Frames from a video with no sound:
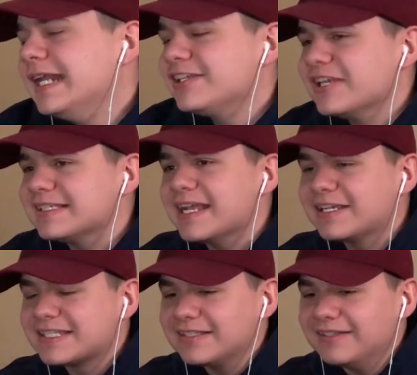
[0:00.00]
and it just
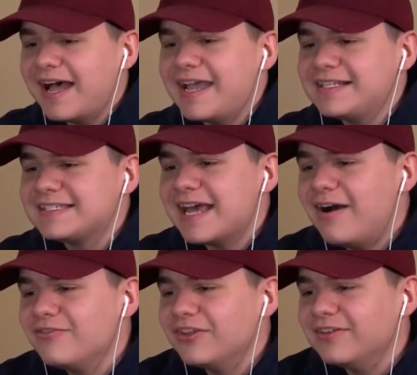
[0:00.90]
like slides
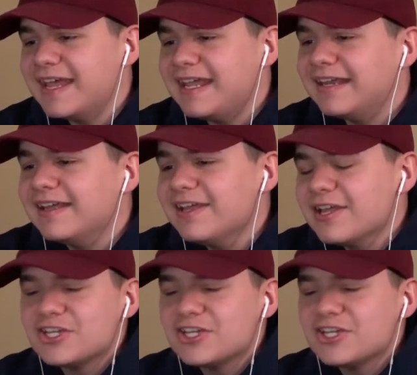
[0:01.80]
down the lane